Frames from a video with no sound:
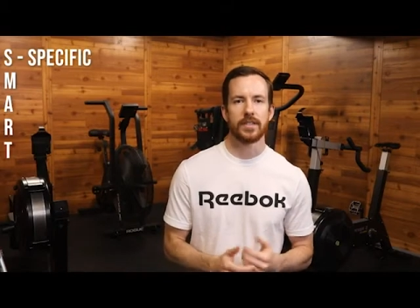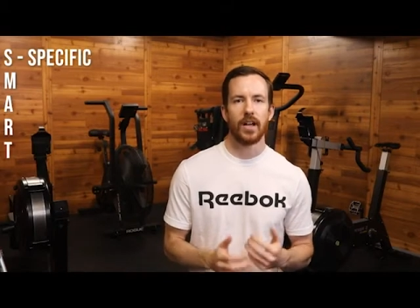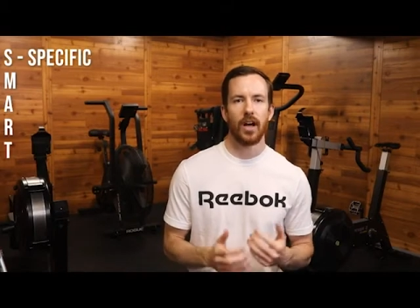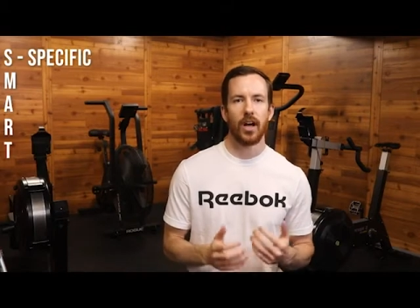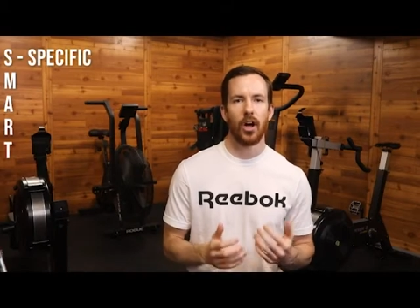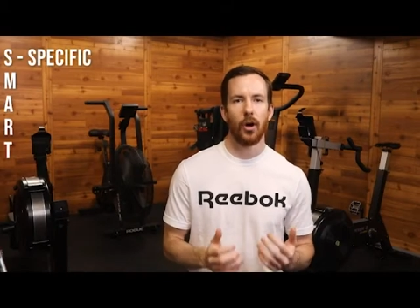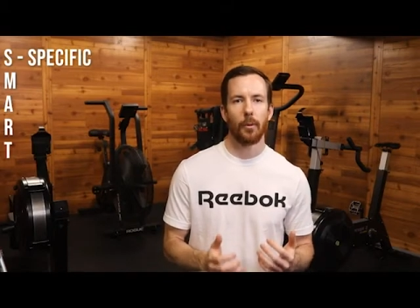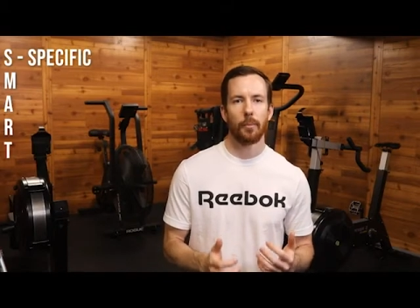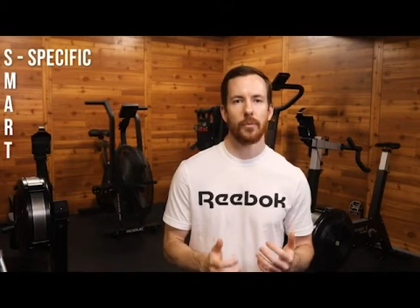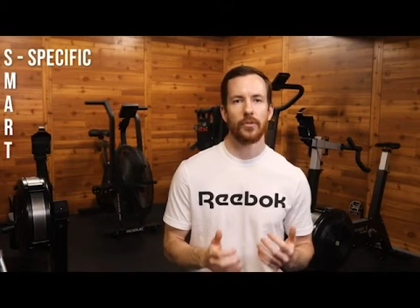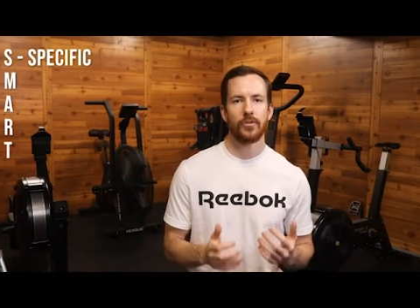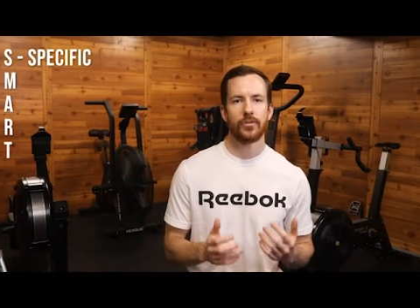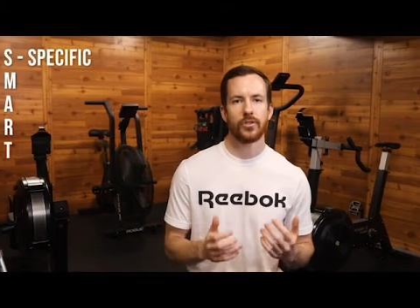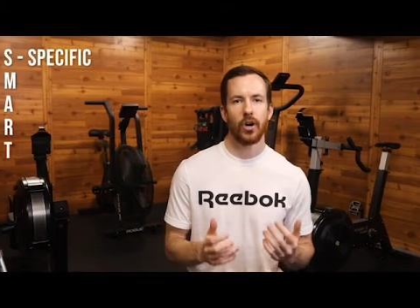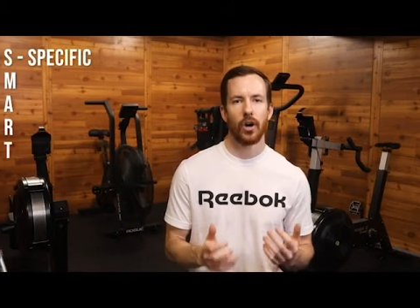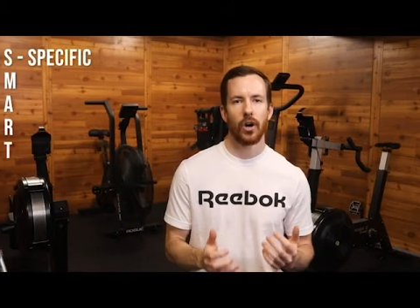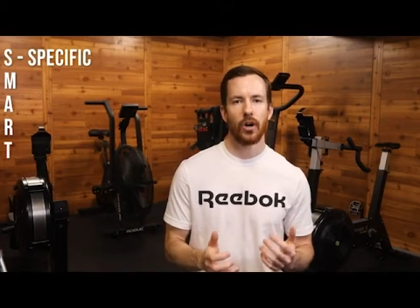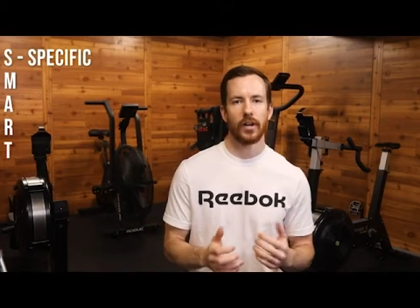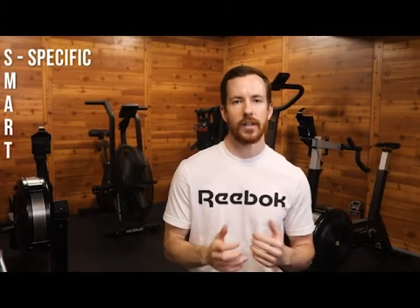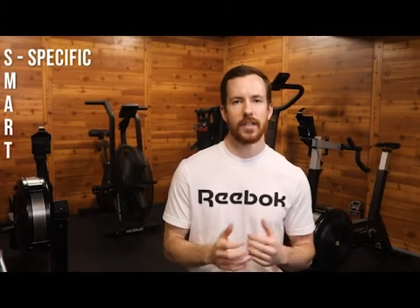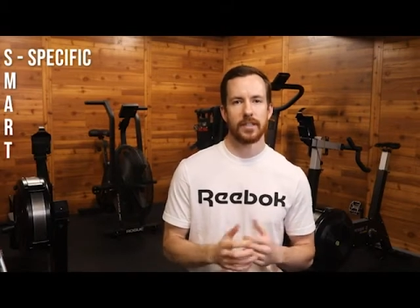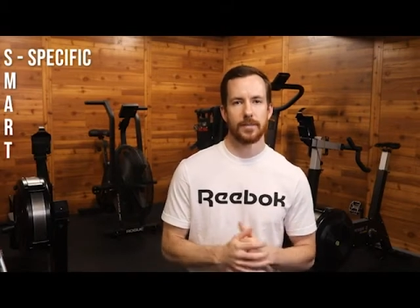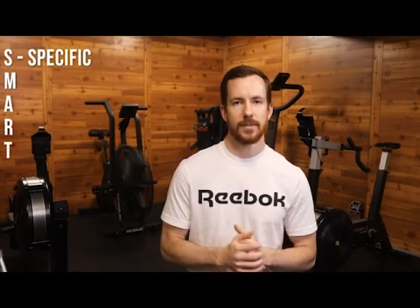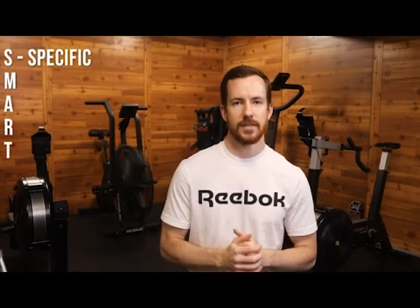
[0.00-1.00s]
to help you
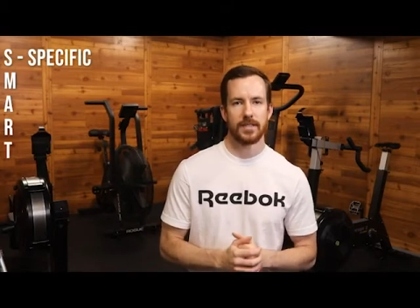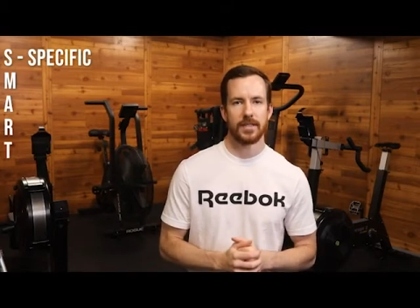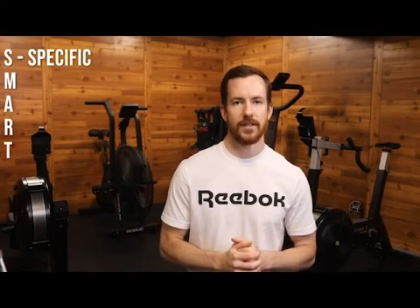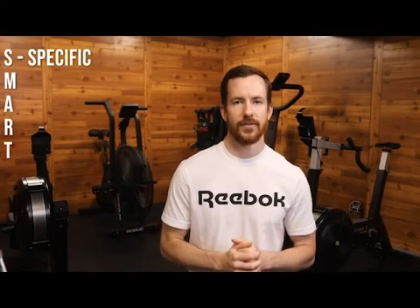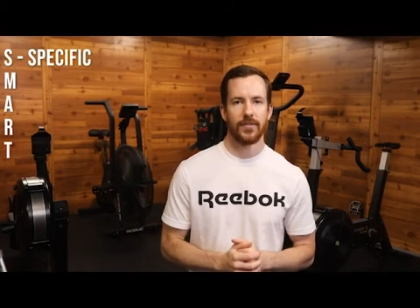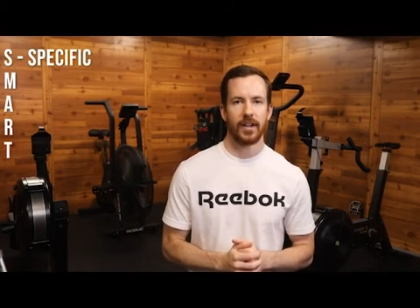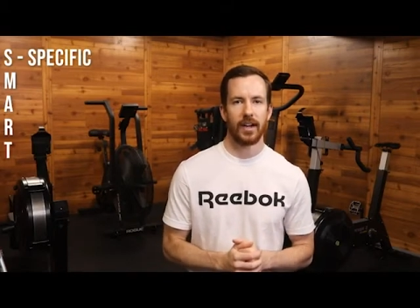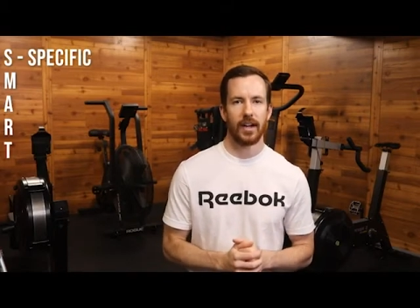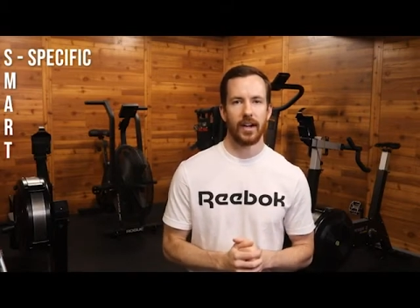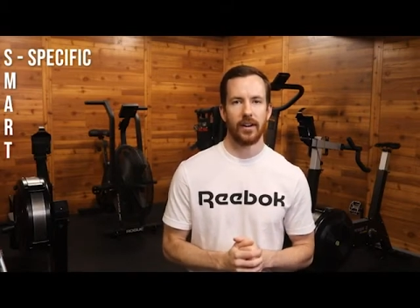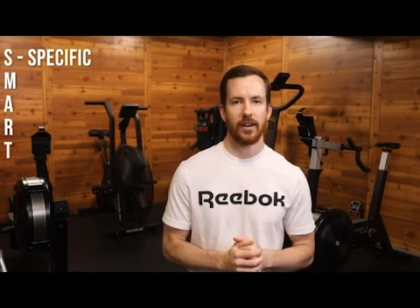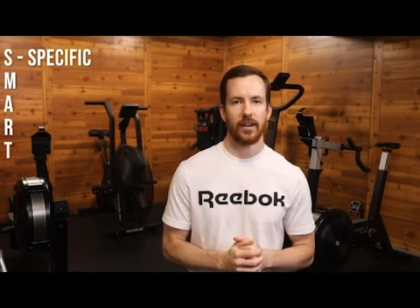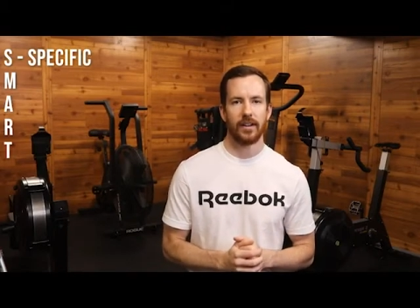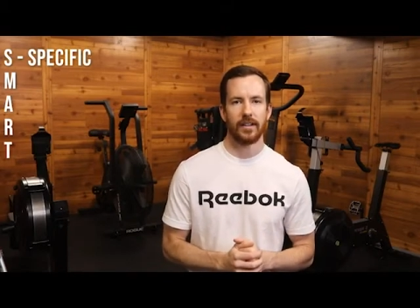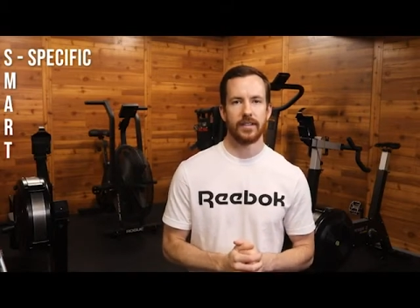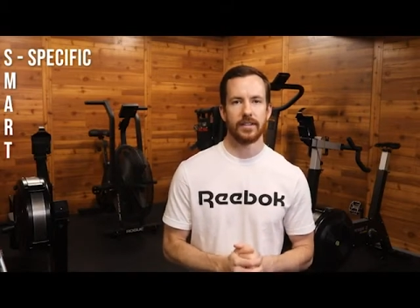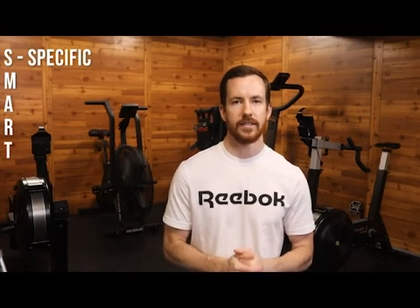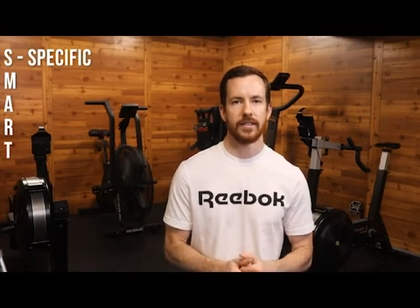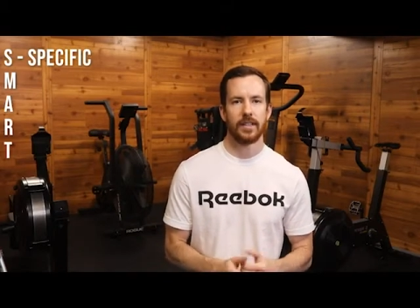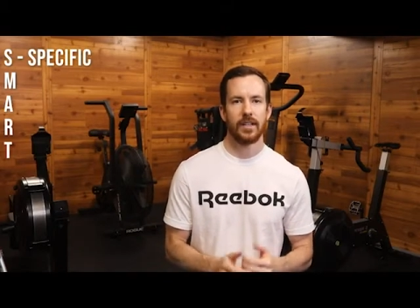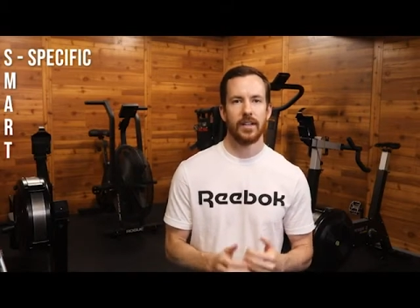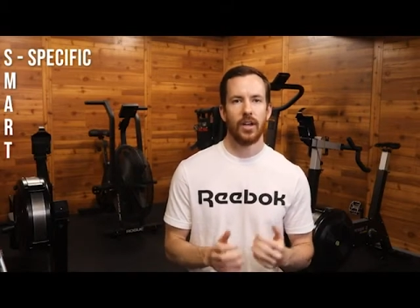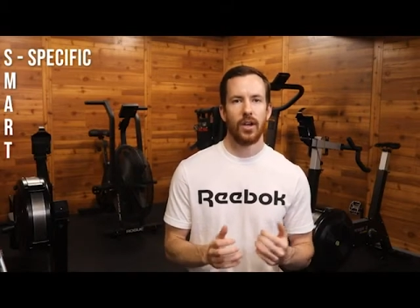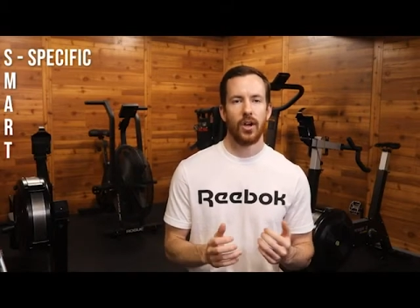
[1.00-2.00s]
target specific
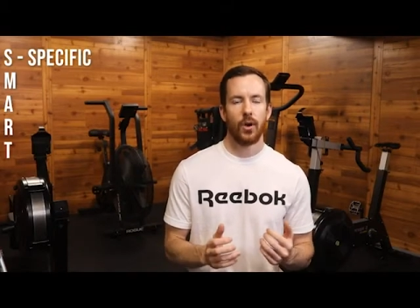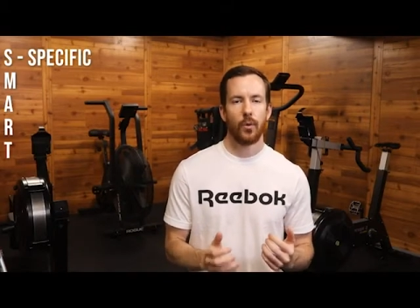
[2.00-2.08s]
areas